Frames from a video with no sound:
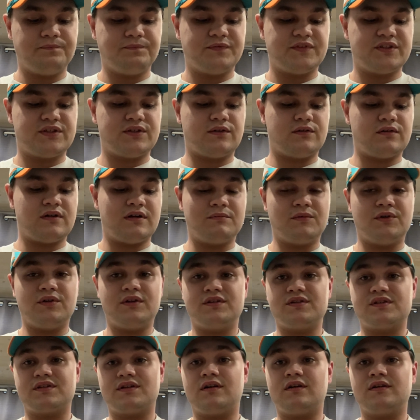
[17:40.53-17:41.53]
So I'm going to
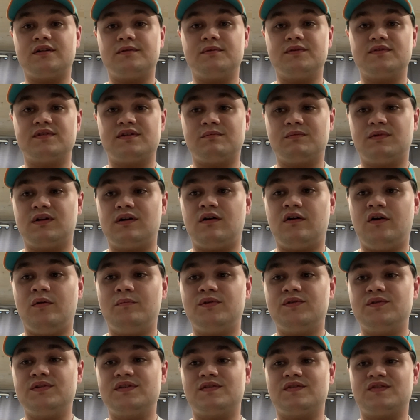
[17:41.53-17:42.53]
just talk about some
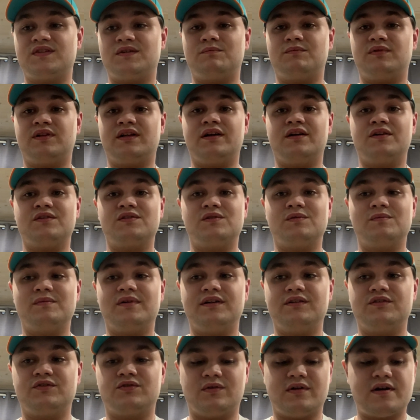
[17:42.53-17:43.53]
combos of some players we
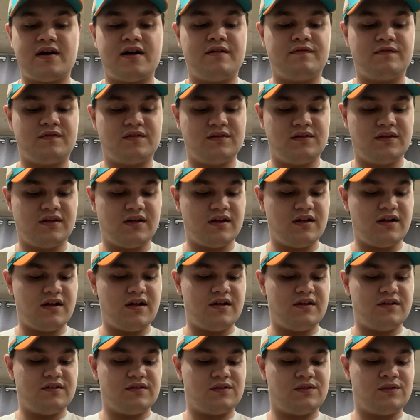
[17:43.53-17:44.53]
might draft.
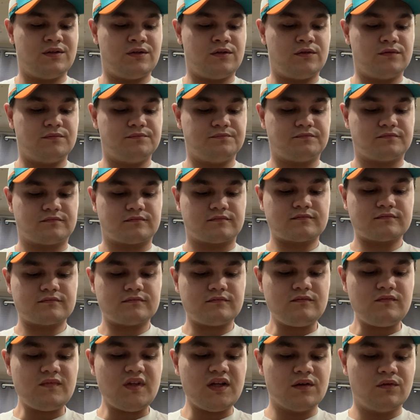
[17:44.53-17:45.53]
So
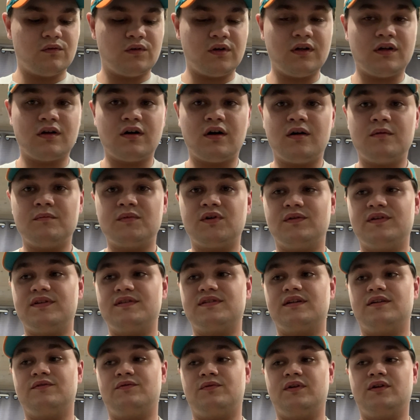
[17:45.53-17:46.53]
one combo is
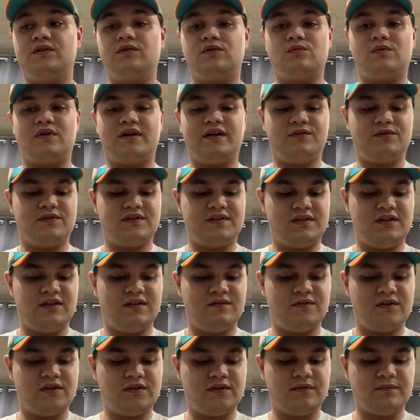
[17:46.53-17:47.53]
if we go wide
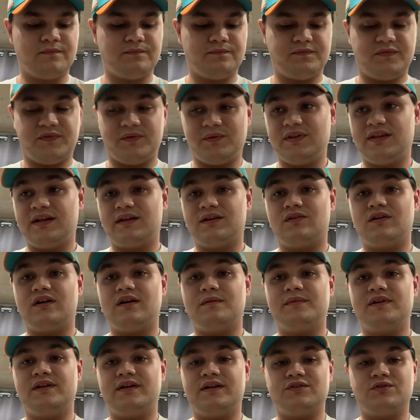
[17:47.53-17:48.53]
receiver, we then
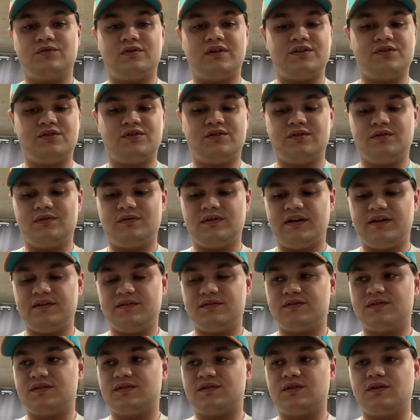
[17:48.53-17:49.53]
grab an edge rusher, right?
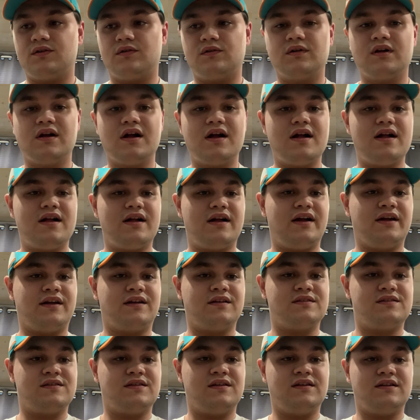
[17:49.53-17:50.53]
So I
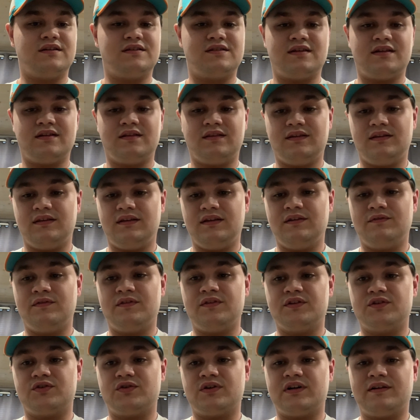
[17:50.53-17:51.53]
could see us leaving
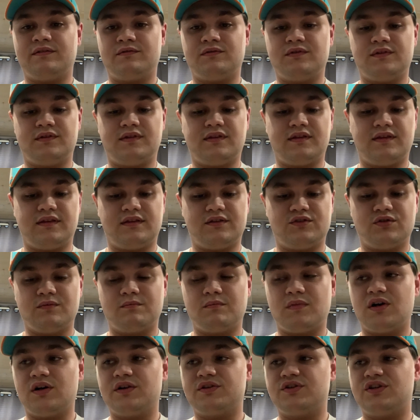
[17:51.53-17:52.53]
the draft with
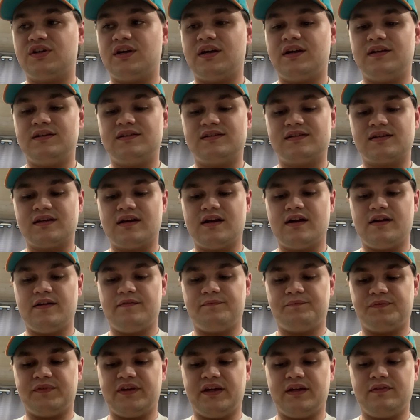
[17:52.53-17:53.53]
Jamar Chase,
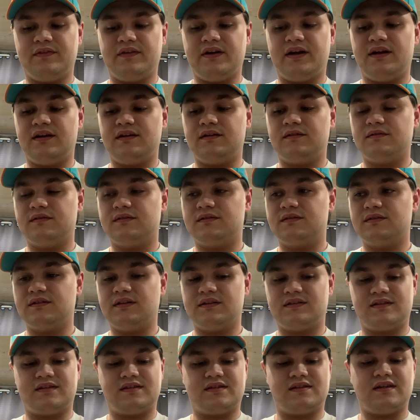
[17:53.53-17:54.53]
and then
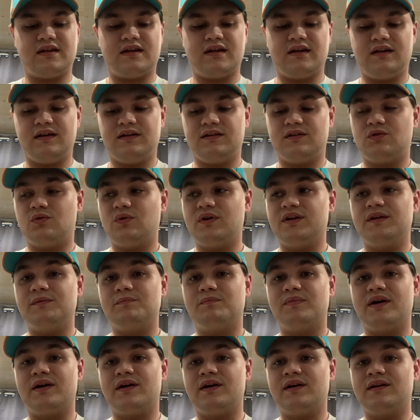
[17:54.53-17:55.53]
let's say Kwity
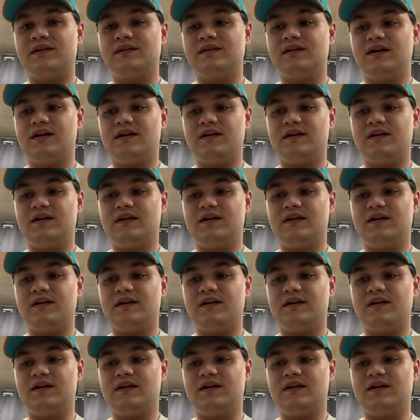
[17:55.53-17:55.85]
Paye,